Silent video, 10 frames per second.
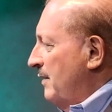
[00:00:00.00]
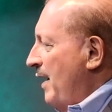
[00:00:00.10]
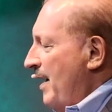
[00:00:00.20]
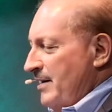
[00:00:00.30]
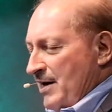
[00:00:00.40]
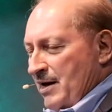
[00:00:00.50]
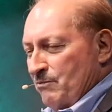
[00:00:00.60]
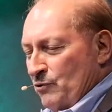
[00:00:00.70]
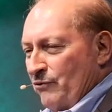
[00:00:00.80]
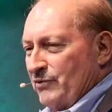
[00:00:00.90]
had not
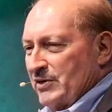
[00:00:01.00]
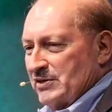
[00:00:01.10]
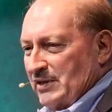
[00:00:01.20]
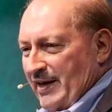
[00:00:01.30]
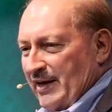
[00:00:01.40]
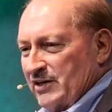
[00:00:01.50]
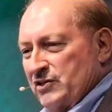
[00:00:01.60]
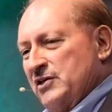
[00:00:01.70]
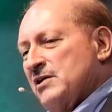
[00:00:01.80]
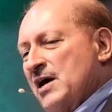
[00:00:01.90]
moved his
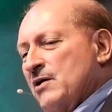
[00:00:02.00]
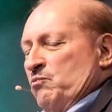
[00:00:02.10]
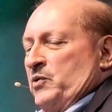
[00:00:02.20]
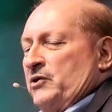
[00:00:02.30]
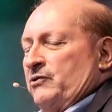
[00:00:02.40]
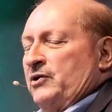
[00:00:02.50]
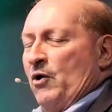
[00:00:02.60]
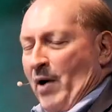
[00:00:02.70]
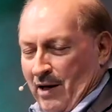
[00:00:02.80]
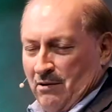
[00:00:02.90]
legs in we don't
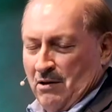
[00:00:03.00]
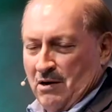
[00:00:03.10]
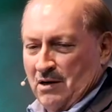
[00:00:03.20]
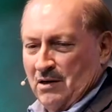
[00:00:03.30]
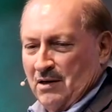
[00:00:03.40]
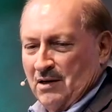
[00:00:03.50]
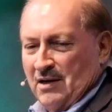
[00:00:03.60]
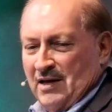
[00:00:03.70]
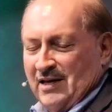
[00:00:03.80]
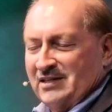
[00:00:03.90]
know how long.
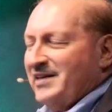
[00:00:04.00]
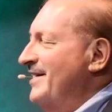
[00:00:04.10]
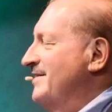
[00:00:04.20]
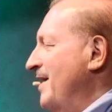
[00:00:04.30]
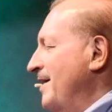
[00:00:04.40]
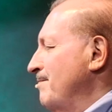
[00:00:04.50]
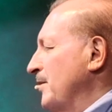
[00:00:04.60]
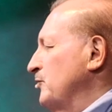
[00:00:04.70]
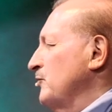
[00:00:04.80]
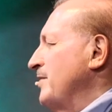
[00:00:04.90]
His legs had
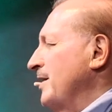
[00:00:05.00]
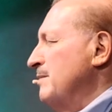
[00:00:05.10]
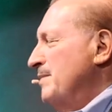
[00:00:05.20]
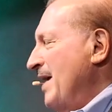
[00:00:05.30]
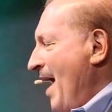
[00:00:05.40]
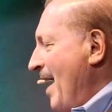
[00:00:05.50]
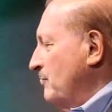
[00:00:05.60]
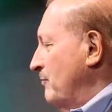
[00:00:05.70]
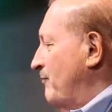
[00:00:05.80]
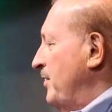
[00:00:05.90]
muscles had to be
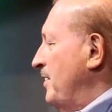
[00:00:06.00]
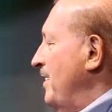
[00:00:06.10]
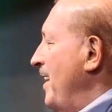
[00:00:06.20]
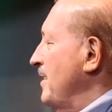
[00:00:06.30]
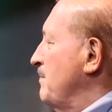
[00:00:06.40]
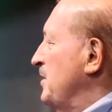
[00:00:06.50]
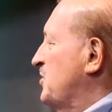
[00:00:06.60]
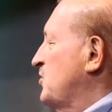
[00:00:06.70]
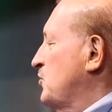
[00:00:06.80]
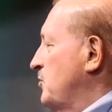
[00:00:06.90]
atrophied. They had to be
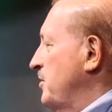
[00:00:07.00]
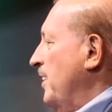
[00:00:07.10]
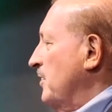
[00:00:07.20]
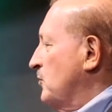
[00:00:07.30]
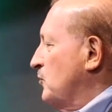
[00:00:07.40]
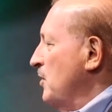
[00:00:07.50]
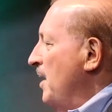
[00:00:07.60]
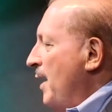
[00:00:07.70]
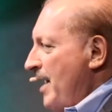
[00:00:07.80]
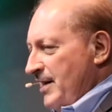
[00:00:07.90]
sticks.
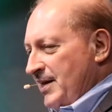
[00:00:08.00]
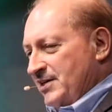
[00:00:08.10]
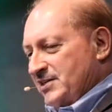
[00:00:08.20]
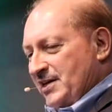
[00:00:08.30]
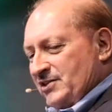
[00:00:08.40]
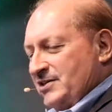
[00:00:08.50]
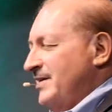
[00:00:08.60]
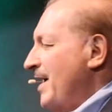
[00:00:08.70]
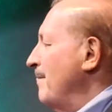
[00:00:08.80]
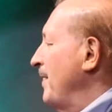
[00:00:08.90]
And he says to
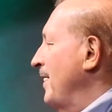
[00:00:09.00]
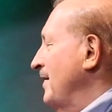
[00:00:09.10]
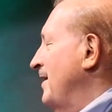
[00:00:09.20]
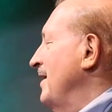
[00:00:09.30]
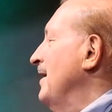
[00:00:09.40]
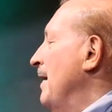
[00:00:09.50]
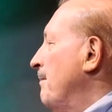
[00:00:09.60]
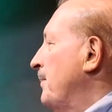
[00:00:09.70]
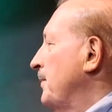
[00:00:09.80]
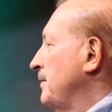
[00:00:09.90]
that man, get
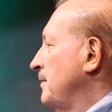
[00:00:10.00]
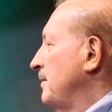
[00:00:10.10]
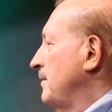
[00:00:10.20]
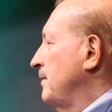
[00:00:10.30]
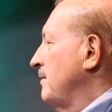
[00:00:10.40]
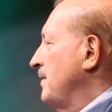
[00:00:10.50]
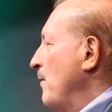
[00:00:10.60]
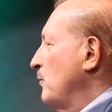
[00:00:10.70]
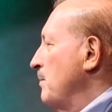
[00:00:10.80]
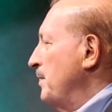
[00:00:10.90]
up.
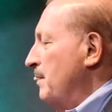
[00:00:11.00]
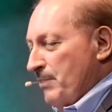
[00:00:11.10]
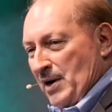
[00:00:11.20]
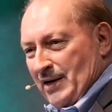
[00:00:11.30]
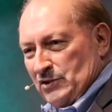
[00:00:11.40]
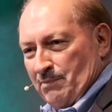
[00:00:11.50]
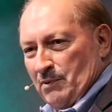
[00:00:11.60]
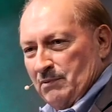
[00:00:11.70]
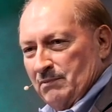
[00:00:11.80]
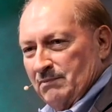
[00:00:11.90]
That would have been
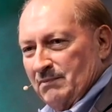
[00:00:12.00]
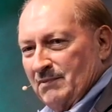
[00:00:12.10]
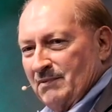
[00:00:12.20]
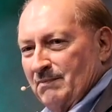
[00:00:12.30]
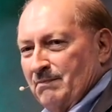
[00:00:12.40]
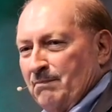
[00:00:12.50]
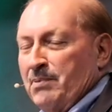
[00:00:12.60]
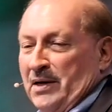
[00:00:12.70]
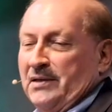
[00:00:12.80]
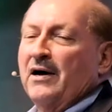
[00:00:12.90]
impossible.
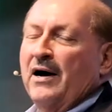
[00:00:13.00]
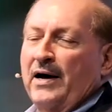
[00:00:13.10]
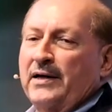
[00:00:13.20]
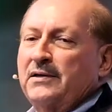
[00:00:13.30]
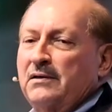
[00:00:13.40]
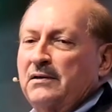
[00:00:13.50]
But God